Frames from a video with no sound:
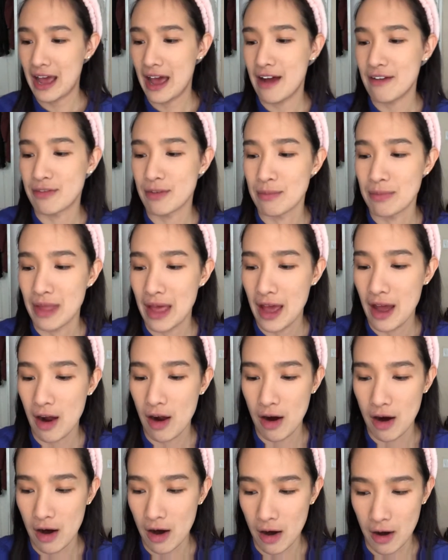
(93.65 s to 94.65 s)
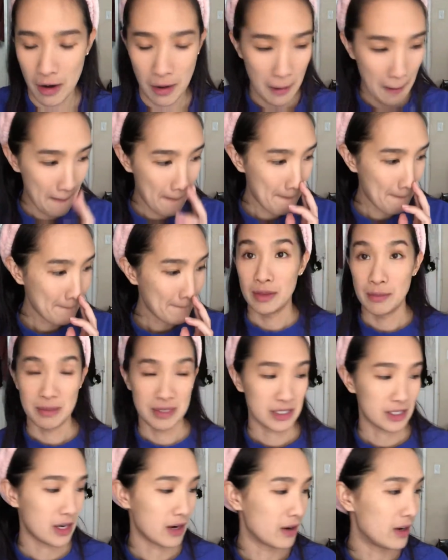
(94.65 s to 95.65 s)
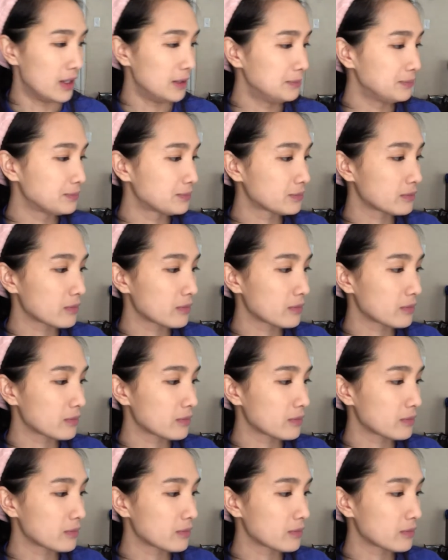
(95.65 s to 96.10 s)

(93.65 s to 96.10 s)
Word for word: have from that are the mascara,